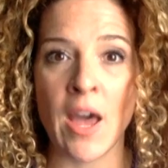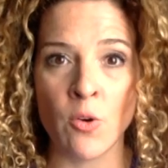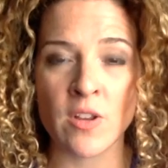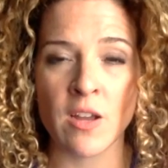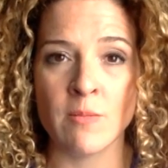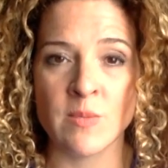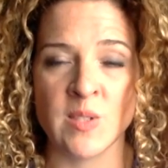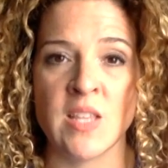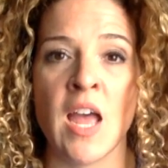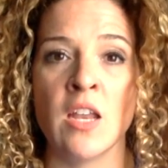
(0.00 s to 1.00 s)

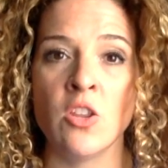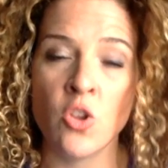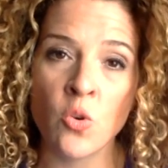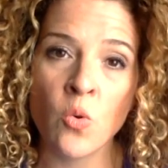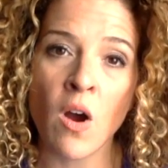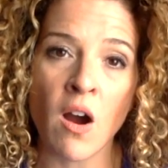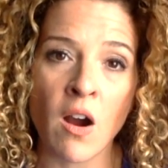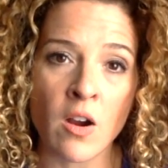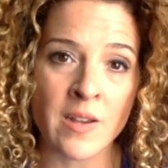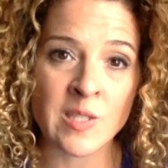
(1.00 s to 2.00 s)
outcomes that you
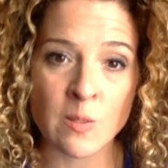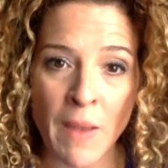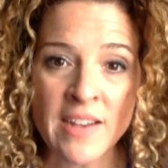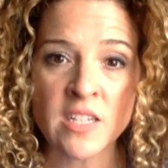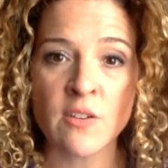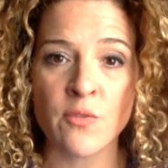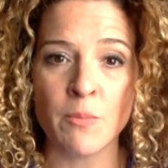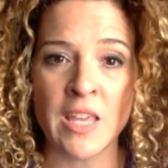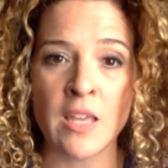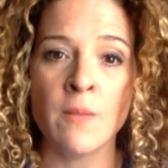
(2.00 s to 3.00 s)
are expecting of
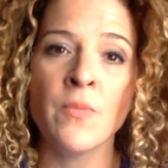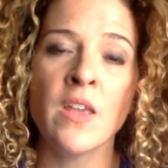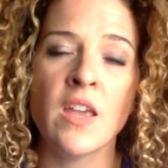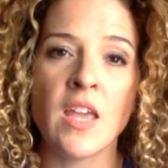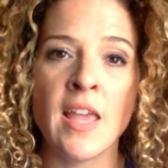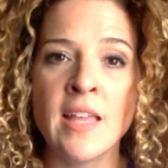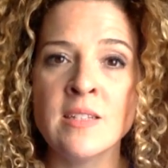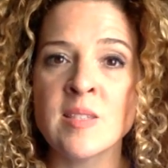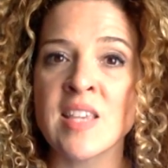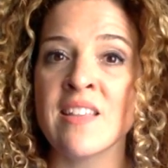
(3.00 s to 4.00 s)
me
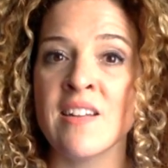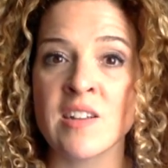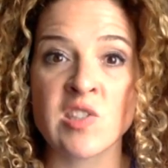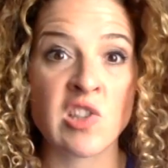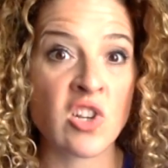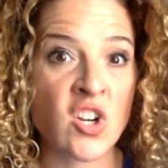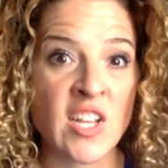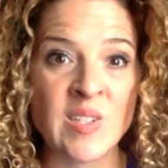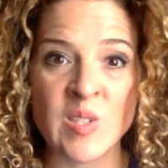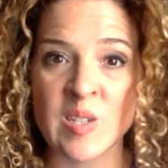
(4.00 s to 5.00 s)
in, say, the next
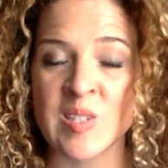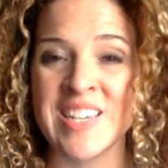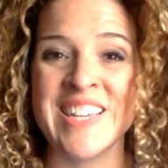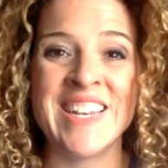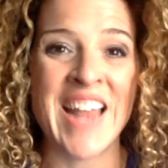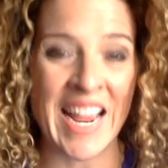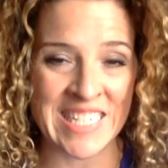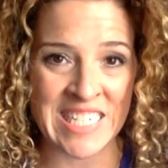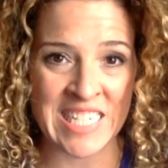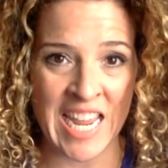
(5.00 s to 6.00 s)
30, 60,
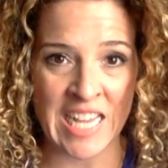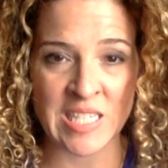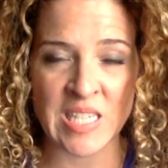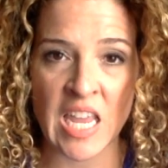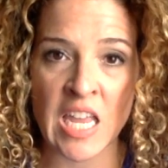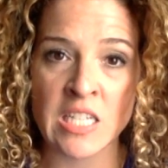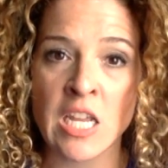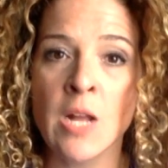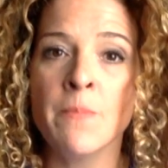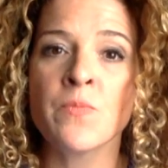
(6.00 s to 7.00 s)
90 days. And
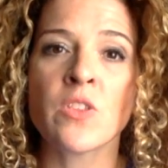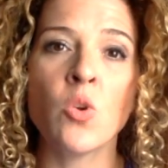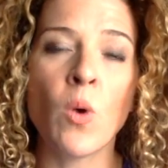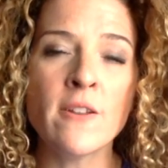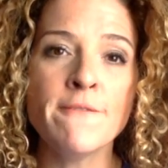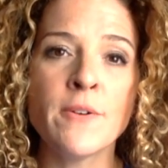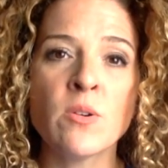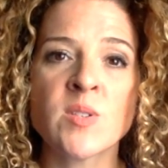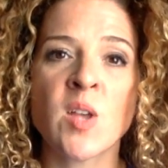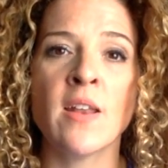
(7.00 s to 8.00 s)
you want to
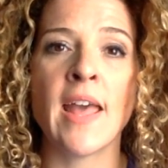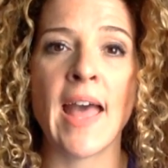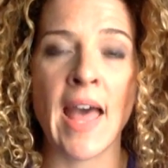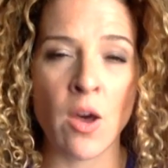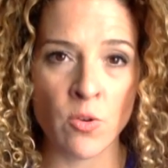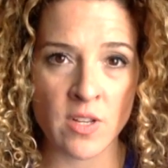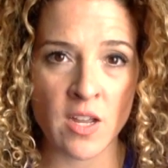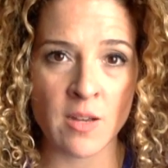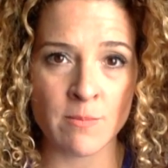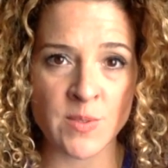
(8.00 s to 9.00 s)
focus on
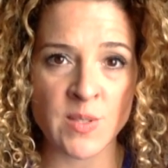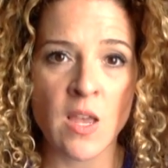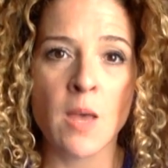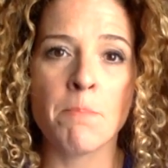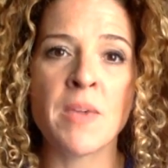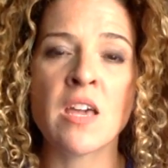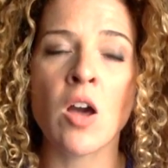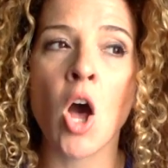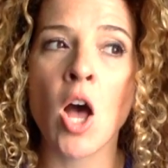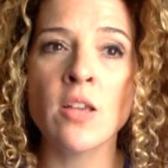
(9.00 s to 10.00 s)
outcomes
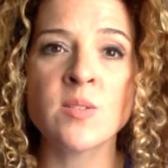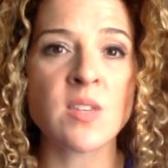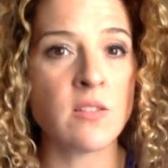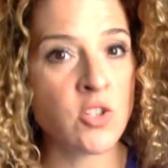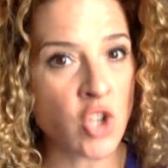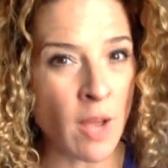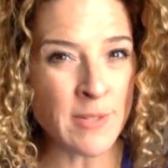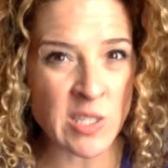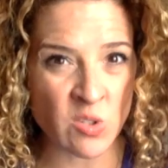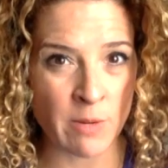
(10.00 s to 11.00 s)
because the job
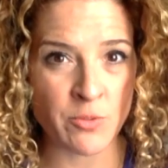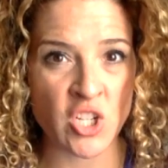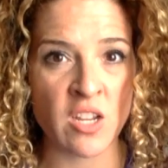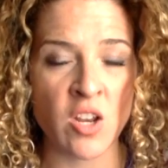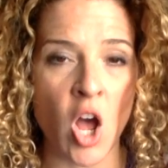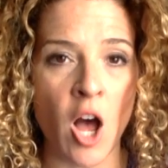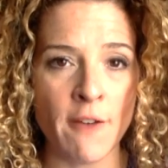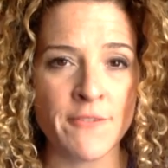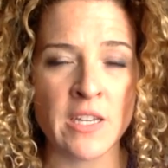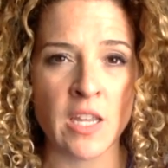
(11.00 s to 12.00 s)
description
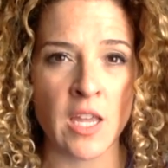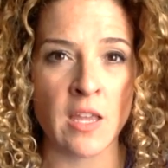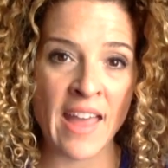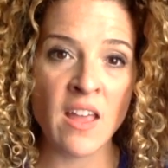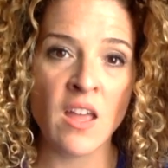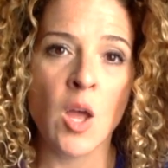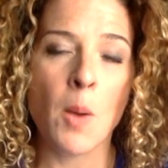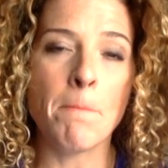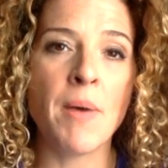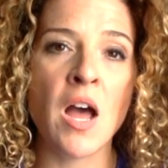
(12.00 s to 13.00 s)
often is,
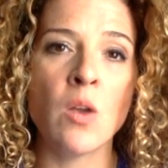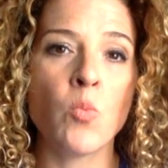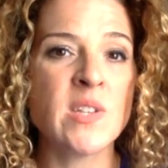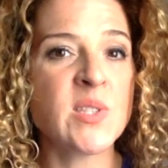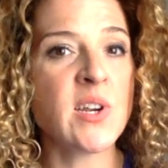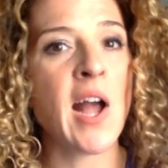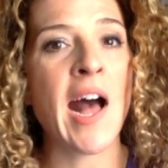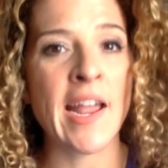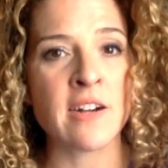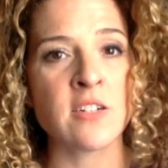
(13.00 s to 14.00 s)
but once you're
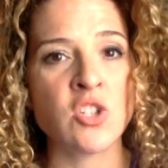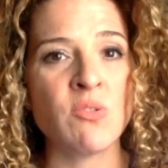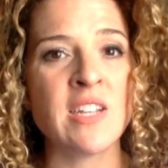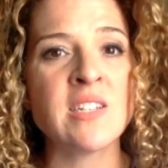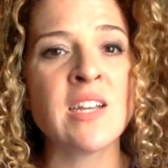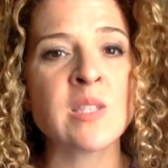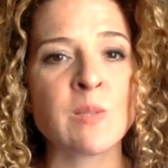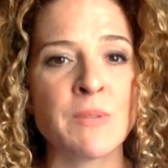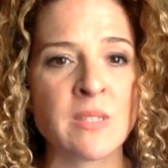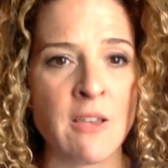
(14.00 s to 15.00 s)
hired, you need to get
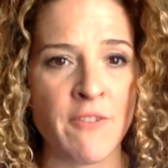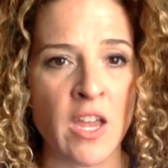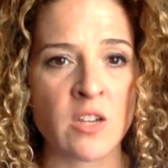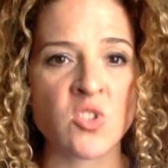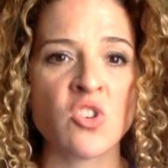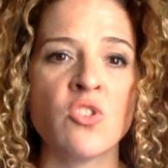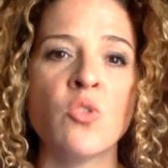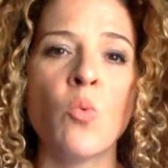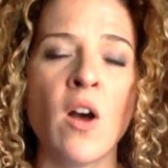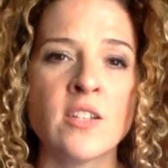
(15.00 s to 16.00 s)
specific. So you
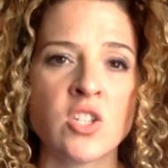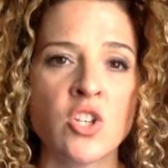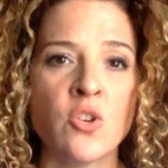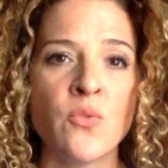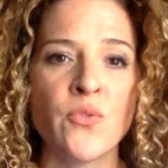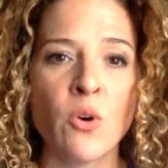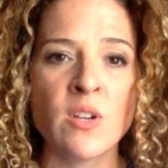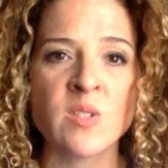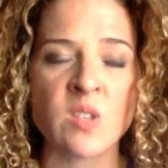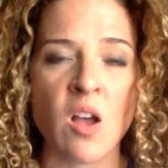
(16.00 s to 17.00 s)
want to
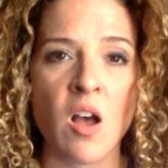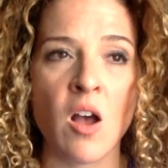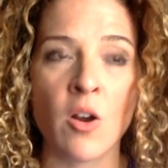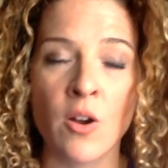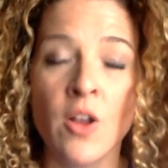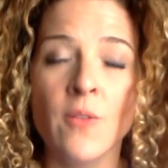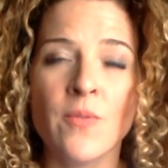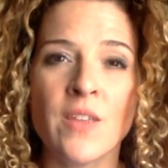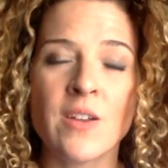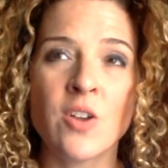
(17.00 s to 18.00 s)
focus or
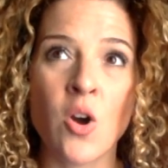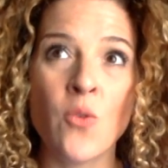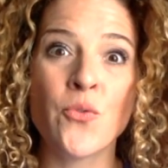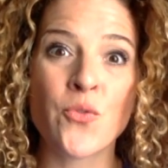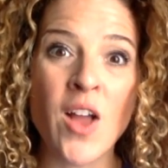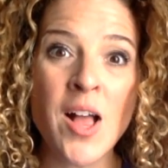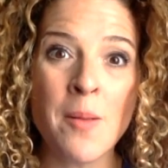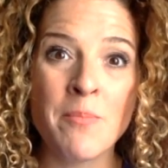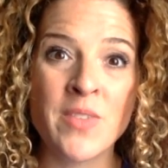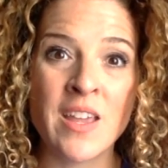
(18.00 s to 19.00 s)
go
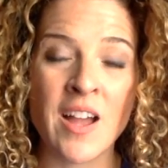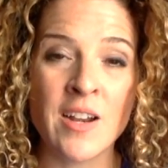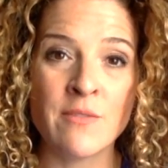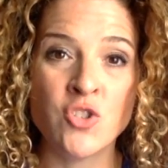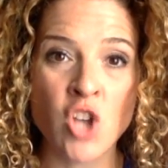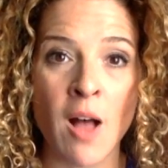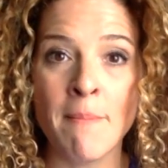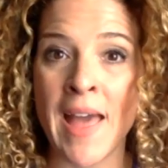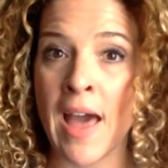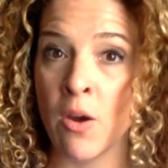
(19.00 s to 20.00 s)
from the kind of
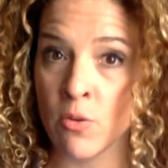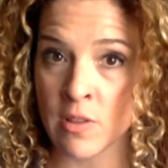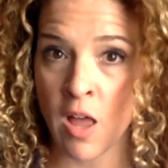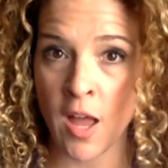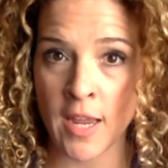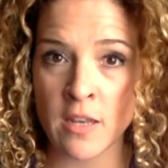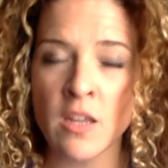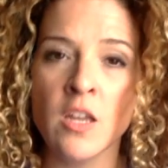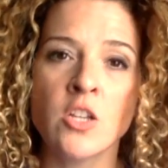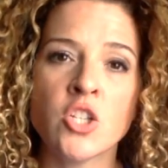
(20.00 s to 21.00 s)
job outline
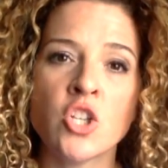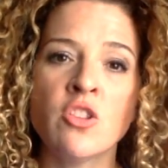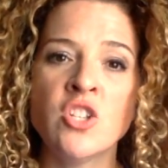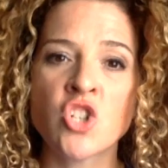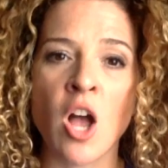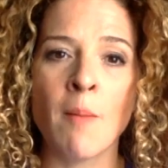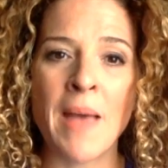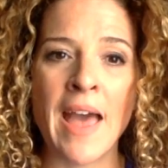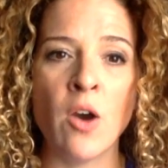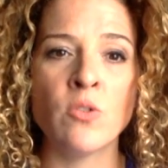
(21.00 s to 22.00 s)
to the job
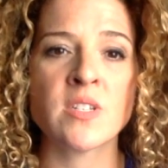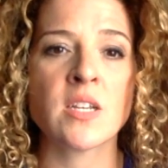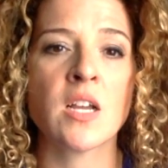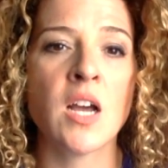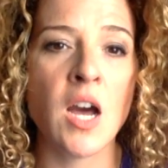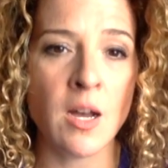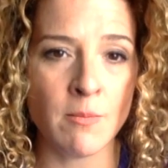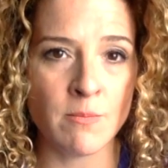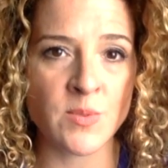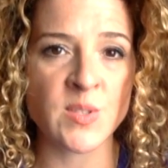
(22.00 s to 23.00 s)

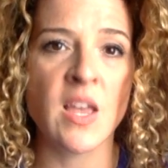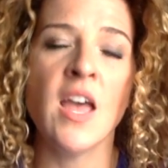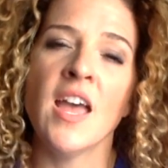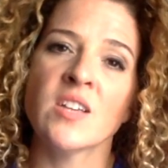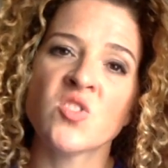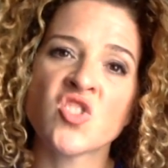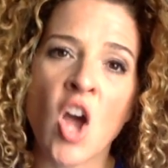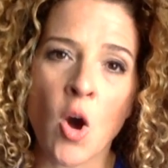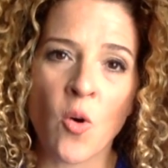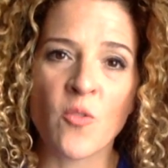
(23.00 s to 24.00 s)
outcomes.
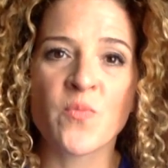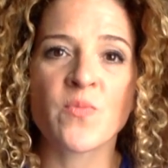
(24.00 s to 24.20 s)
So